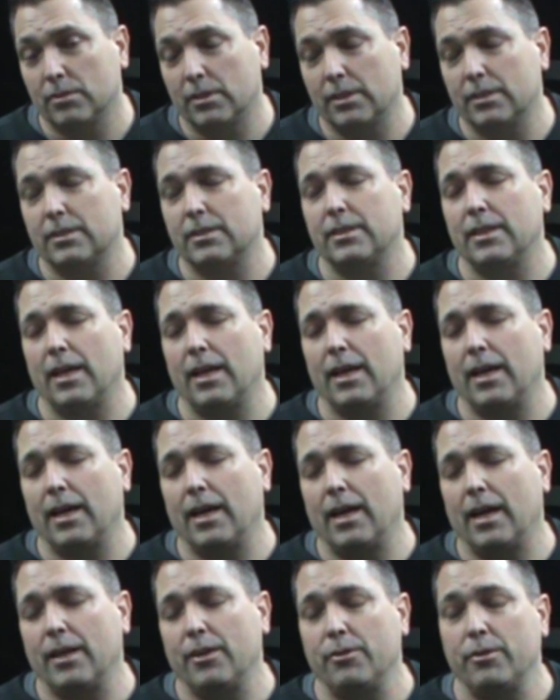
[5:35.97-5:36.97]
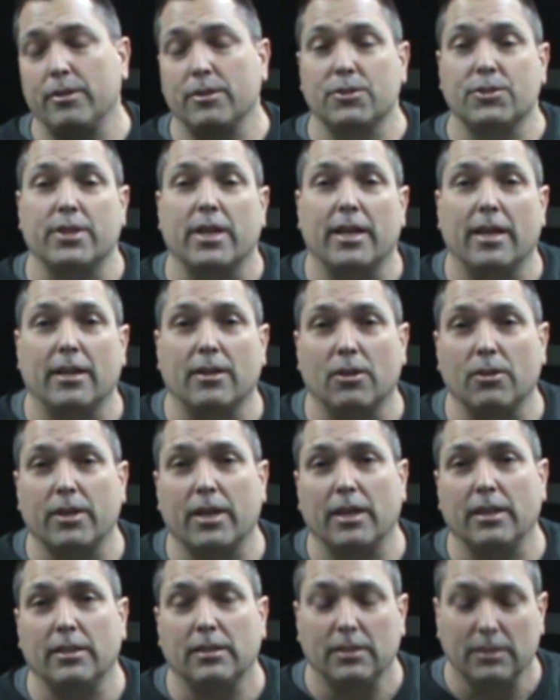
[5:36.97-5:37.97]
I said, yeah, I knew you were going to say that.
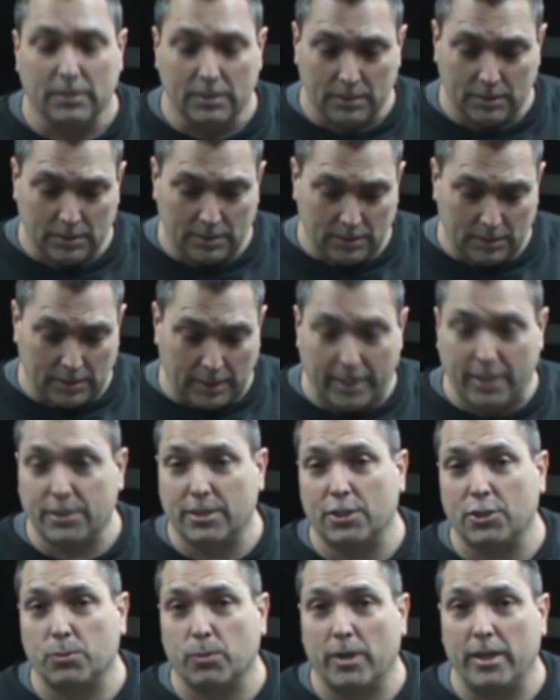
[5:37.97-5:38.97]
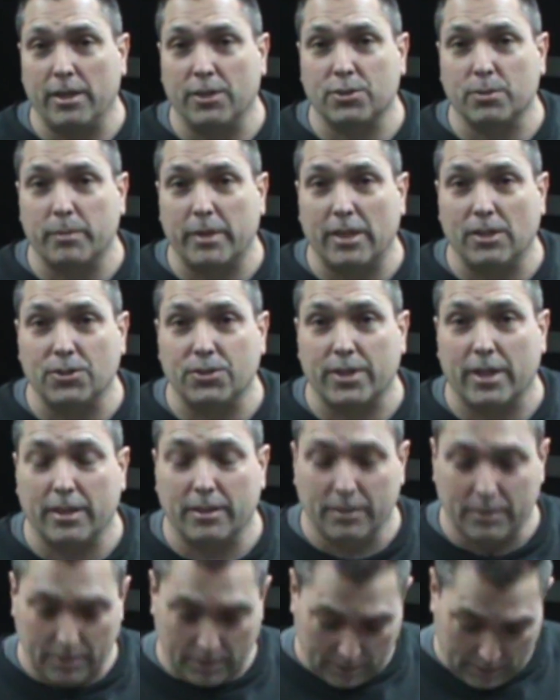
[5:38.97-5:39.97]
Okay. I guess I just want to hear somebody else say
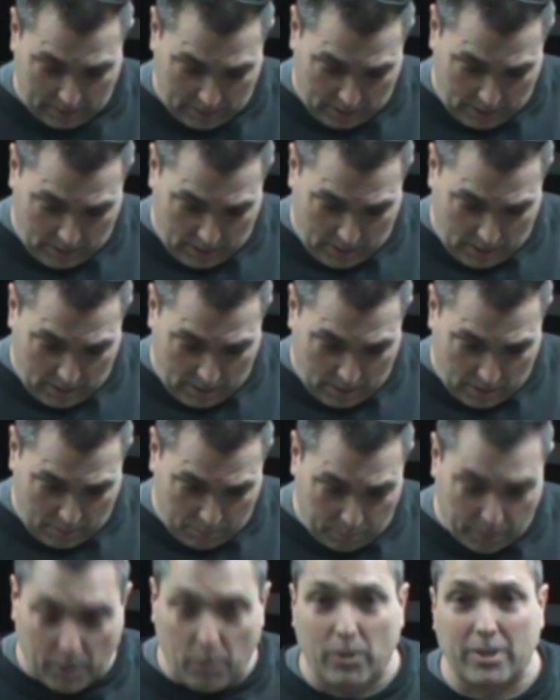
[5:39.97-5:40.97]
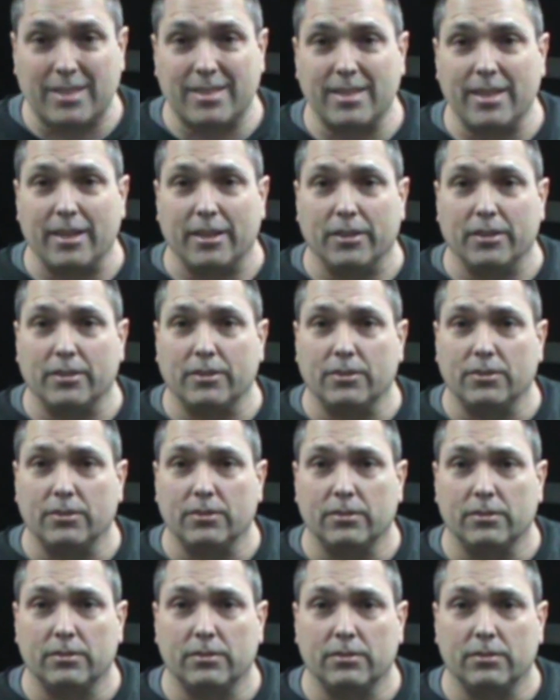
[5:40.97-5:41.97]
it. But I want to see it.
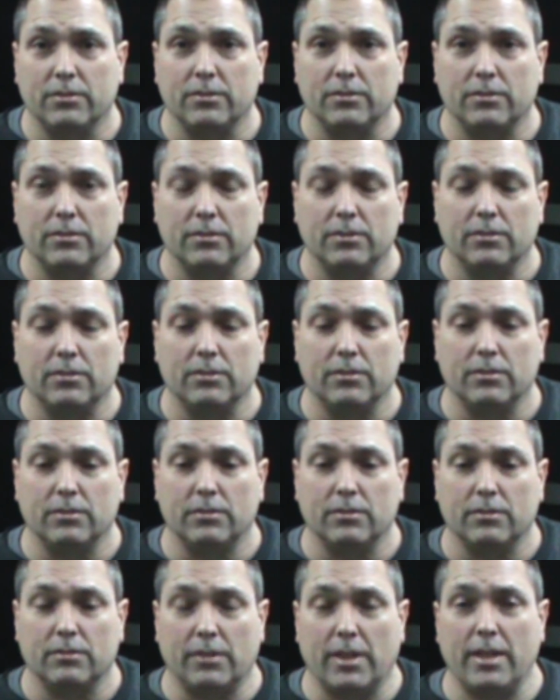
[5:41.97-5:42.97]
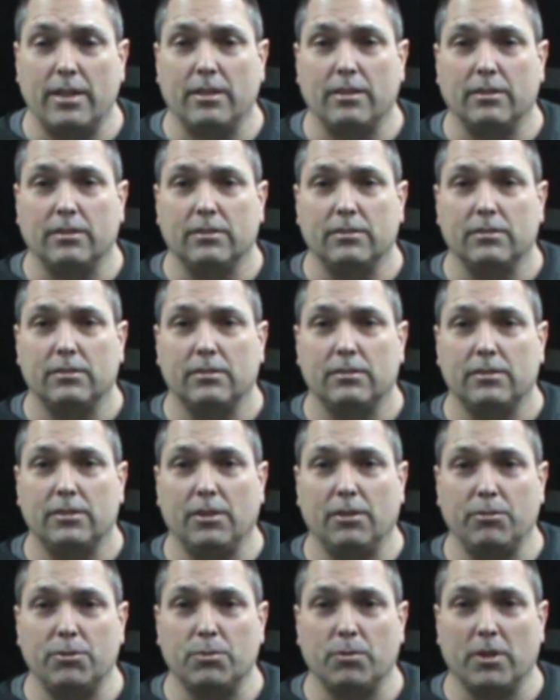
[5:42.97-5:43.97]
Right? You
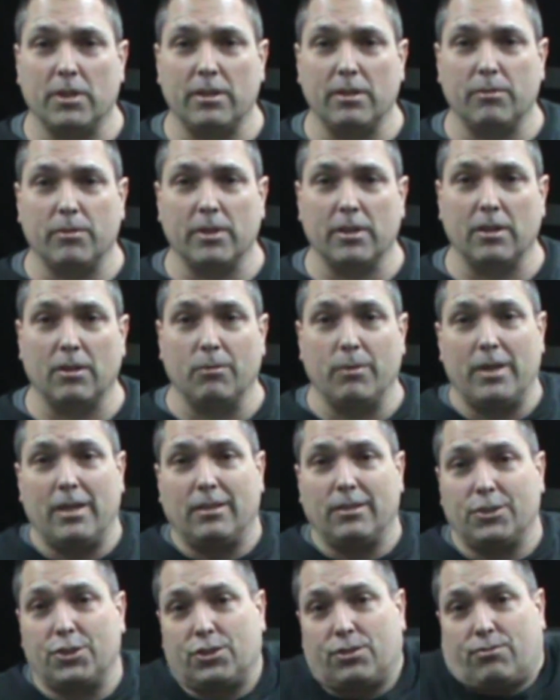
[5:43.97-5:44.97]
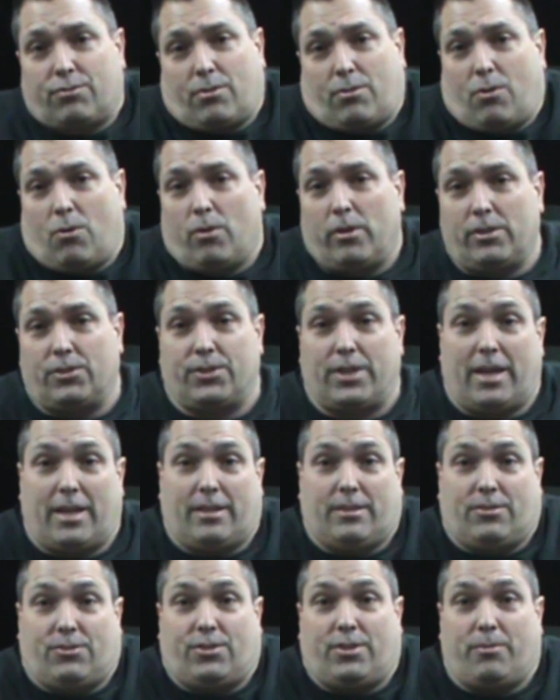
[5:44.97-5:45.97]
always want, you don't want to go, well, let's just throw coils at
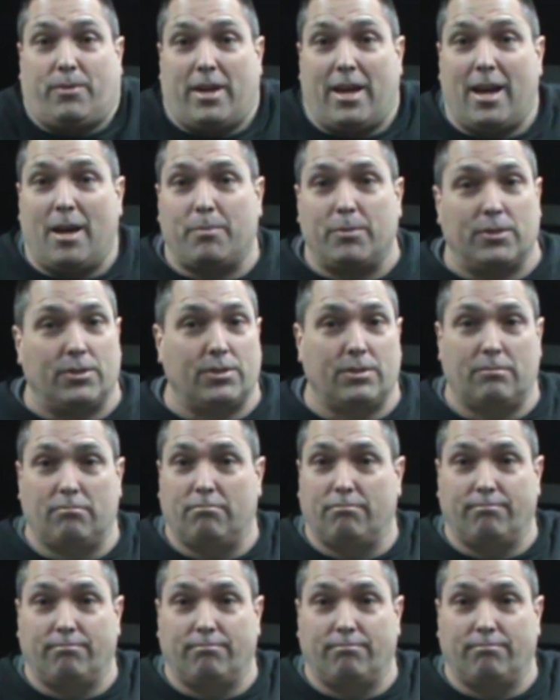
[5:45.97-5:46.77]
it and see what happens.